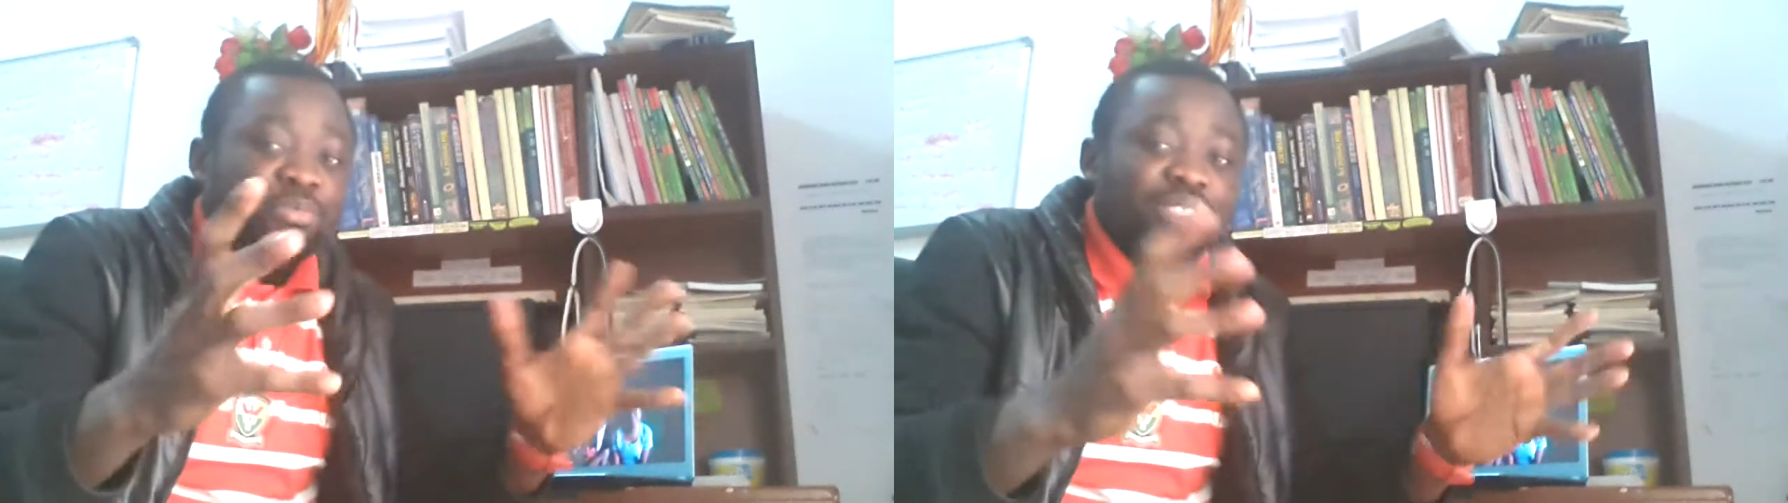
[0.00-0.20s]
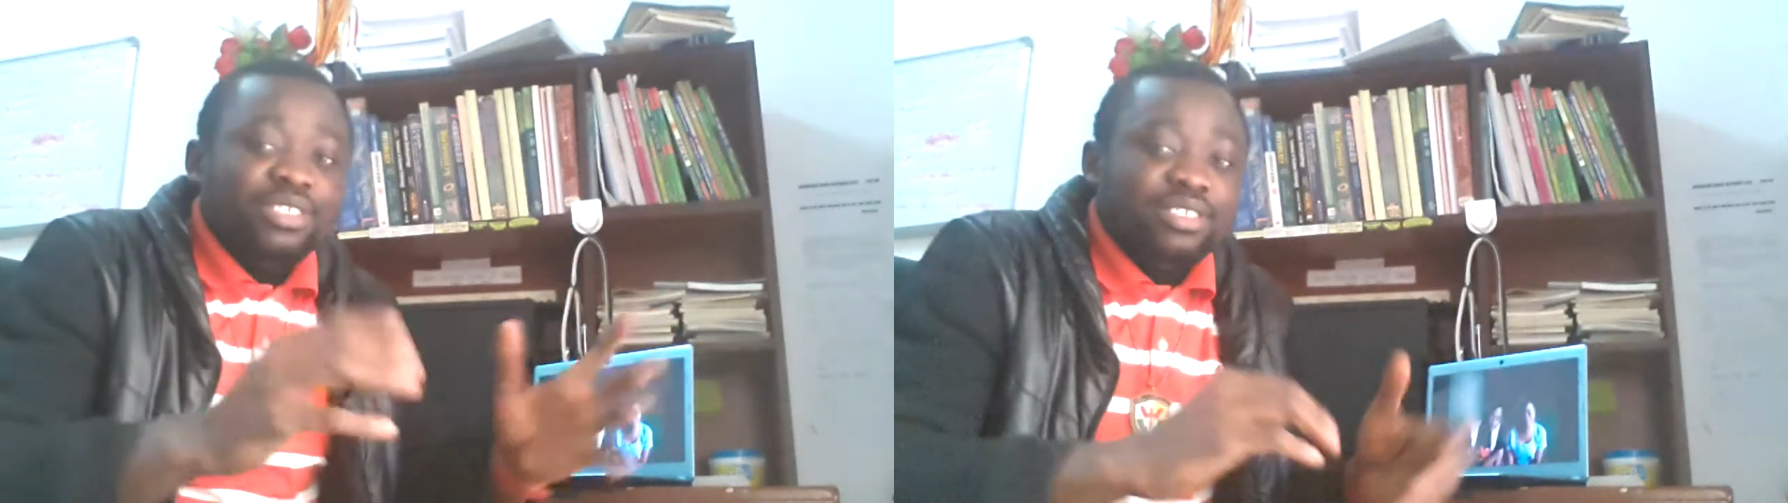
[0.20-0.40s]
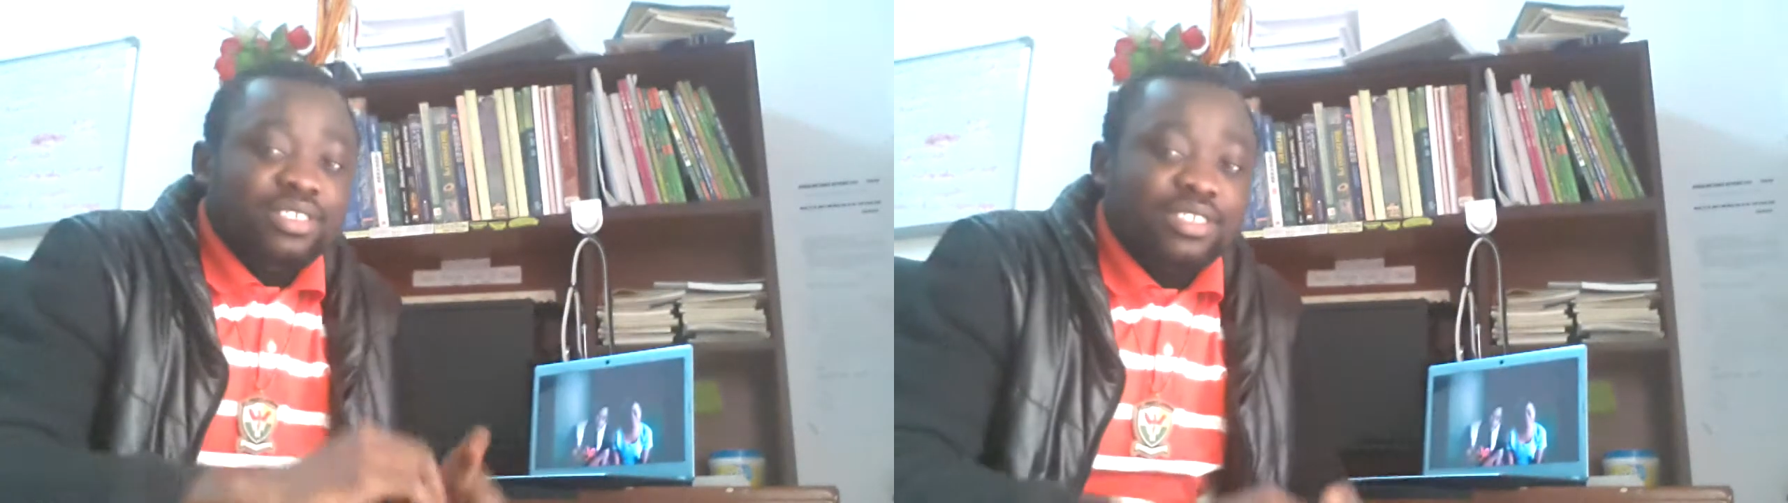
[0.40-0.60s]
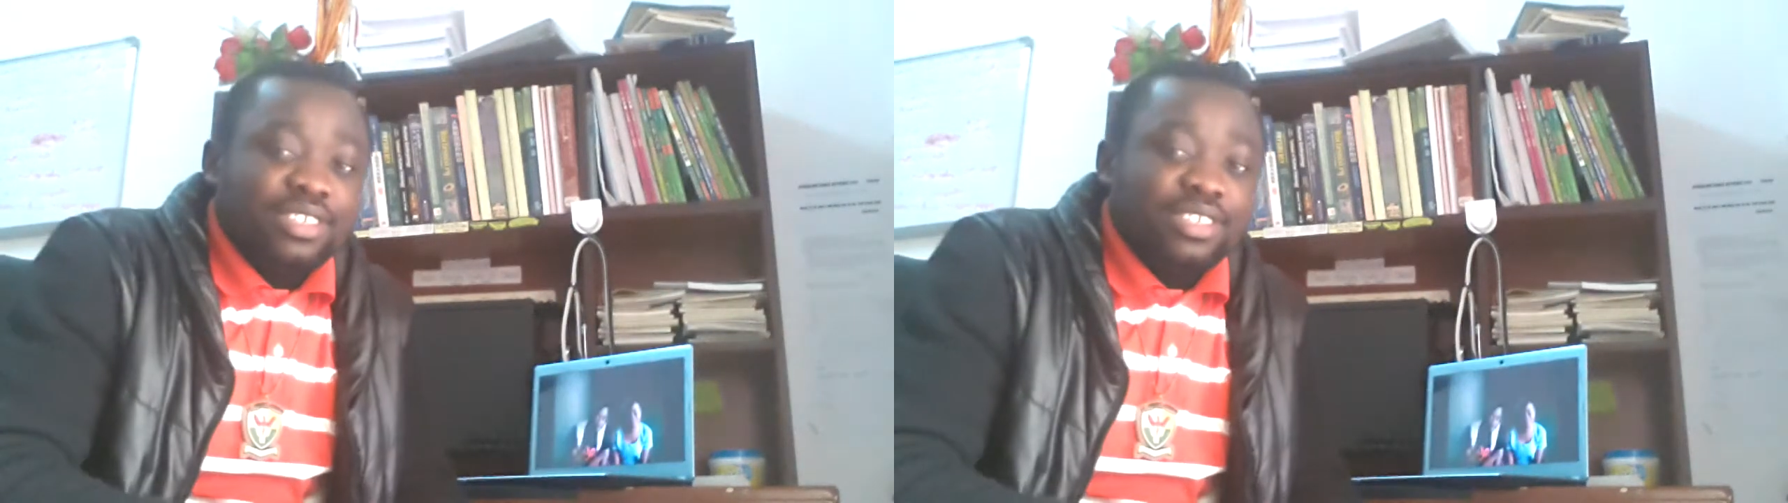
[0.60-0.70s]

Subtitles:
me